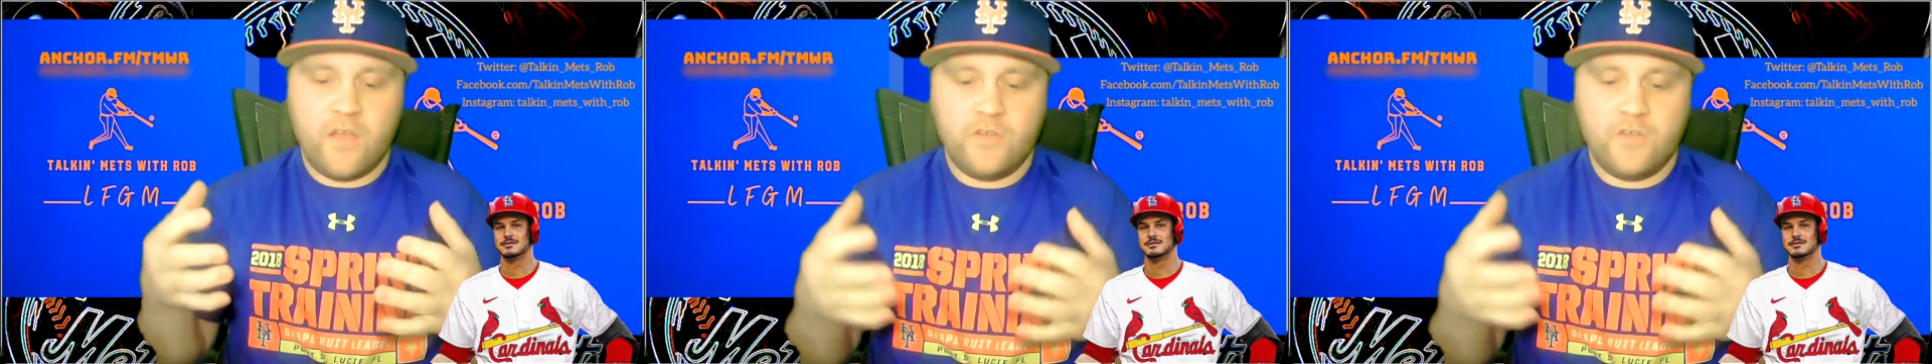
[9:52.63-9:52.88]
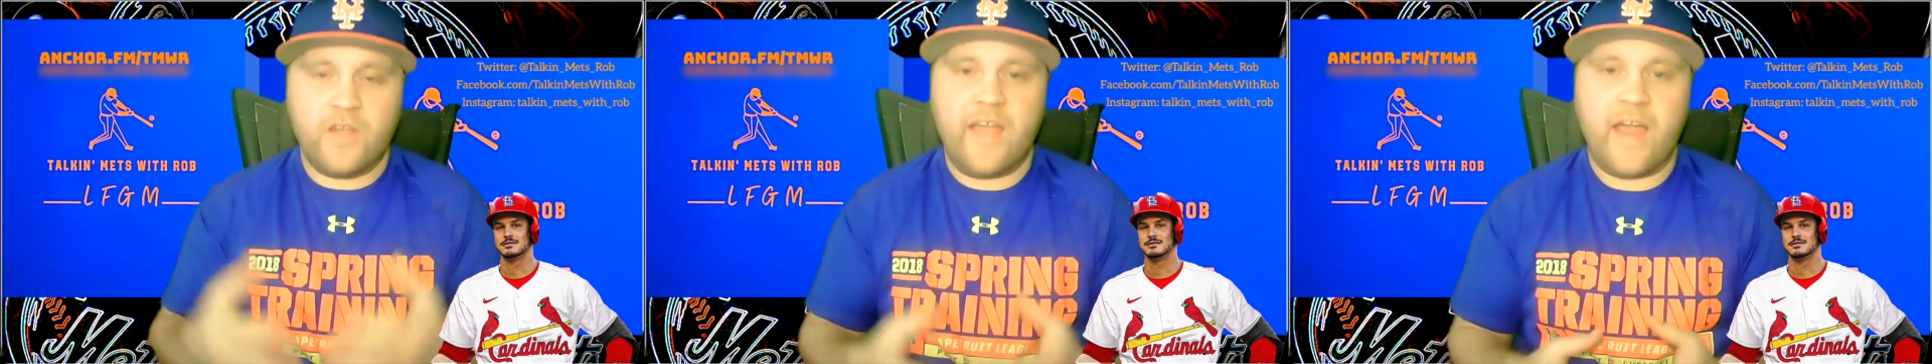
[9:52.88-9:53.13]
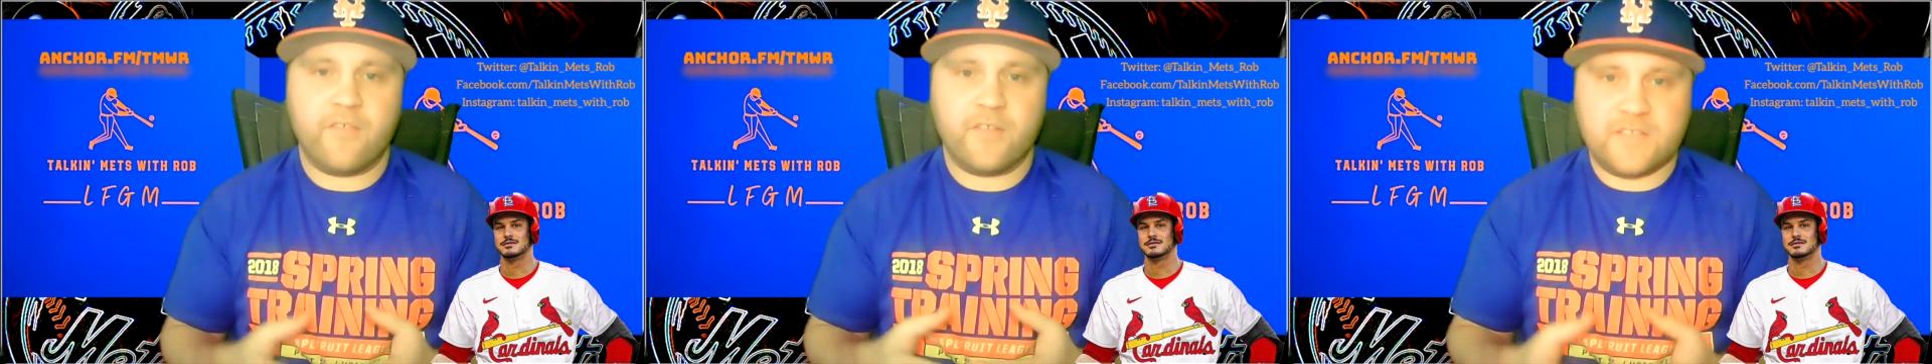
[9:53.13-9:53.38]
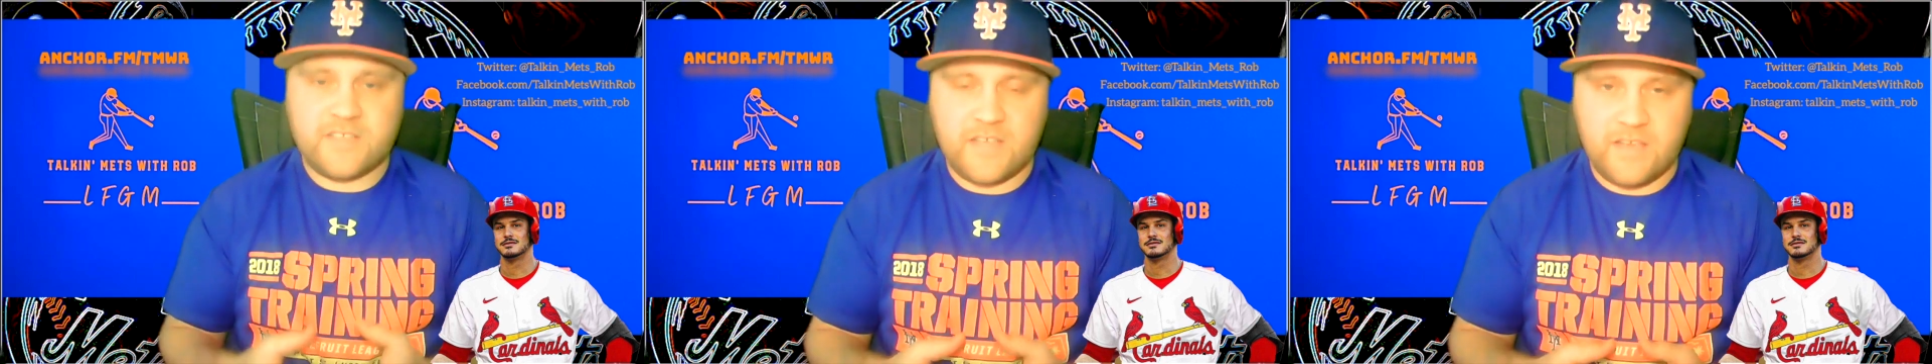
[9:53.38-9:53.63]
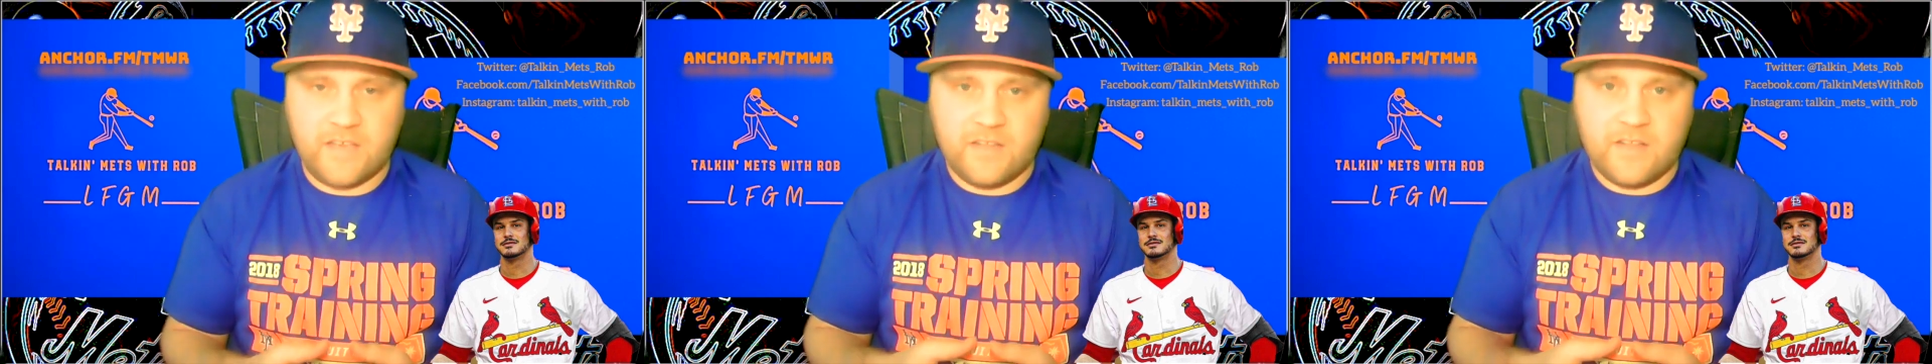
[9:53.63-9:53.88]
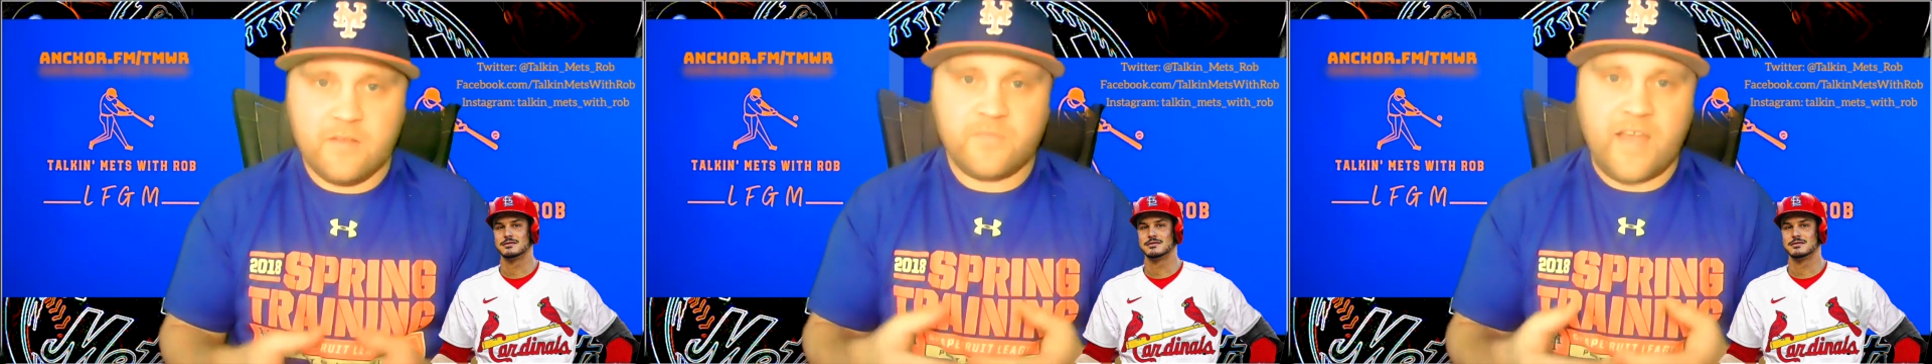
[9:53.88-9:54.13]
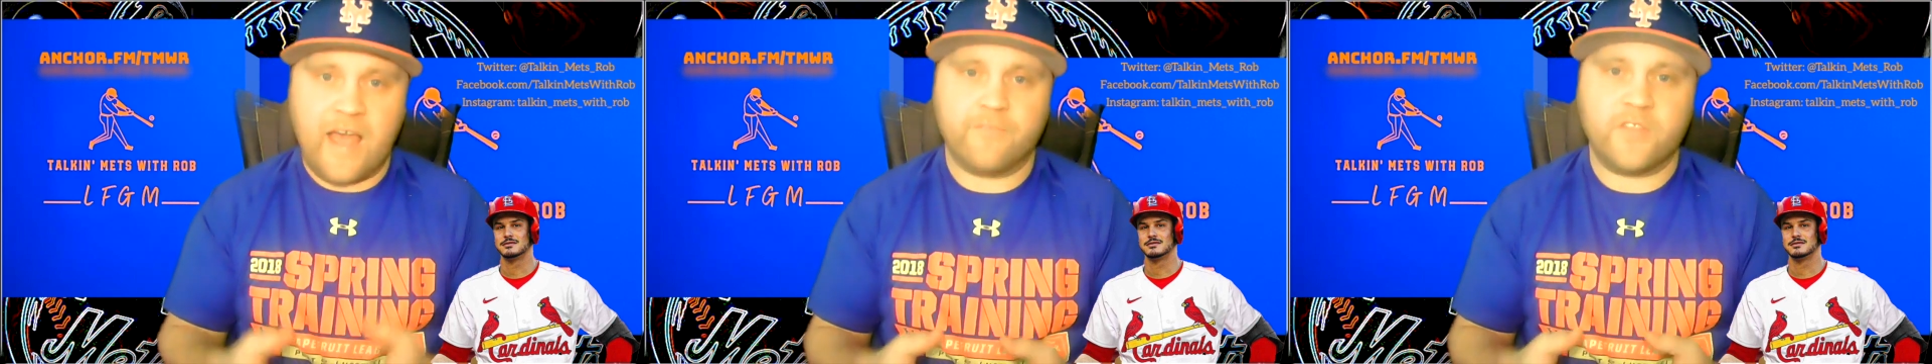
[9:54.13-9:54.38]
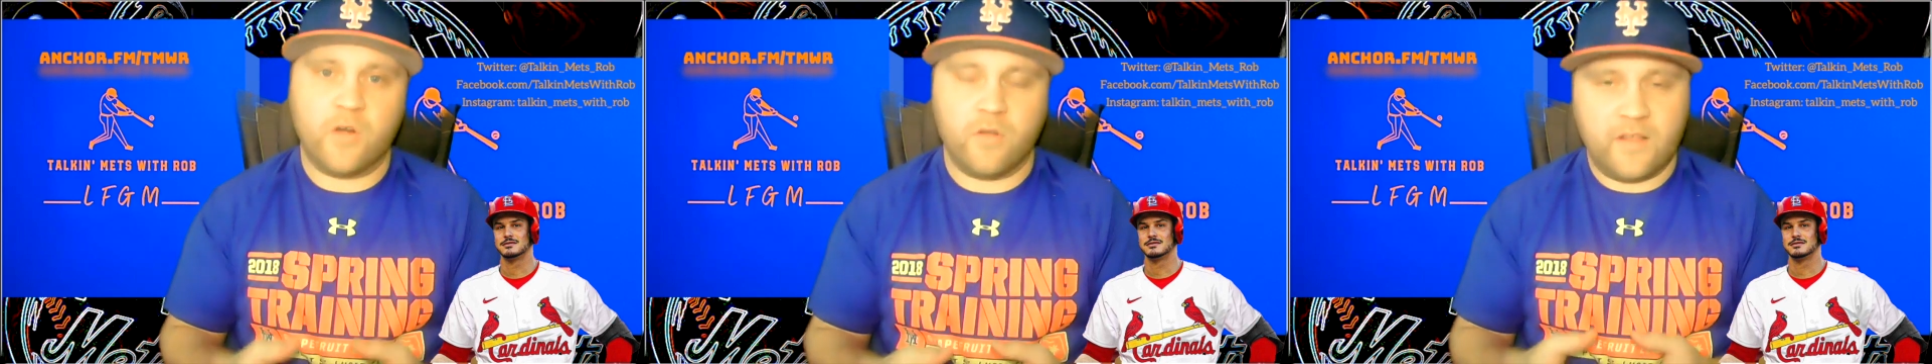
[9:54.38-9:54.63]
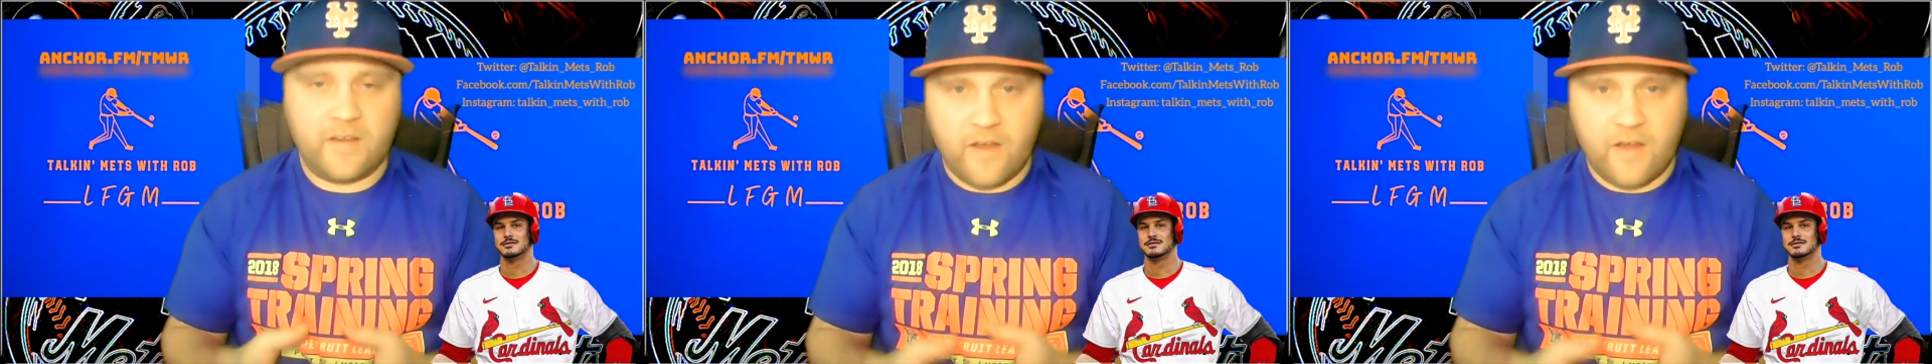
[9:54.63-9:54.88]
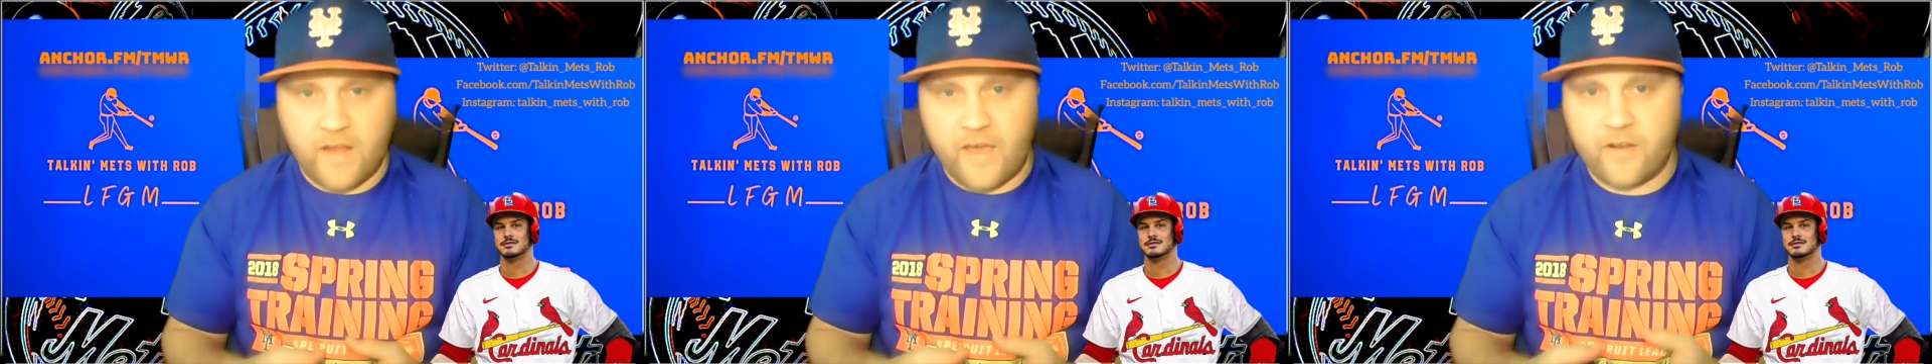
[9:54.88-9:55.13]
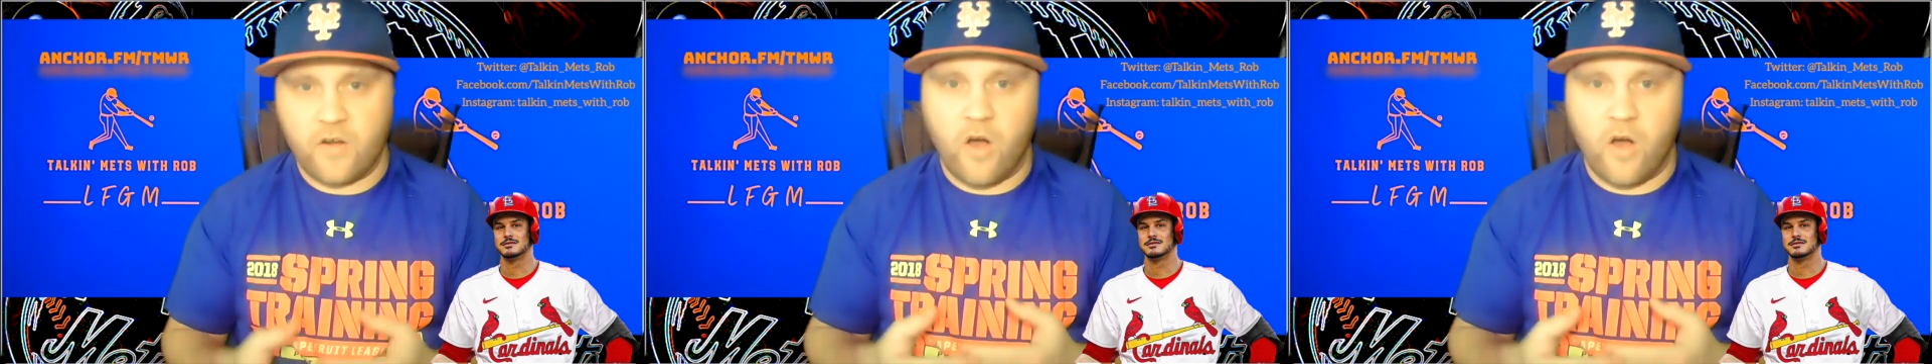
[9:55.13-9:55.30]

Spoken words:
you're guaranteed to have Nolan Arenado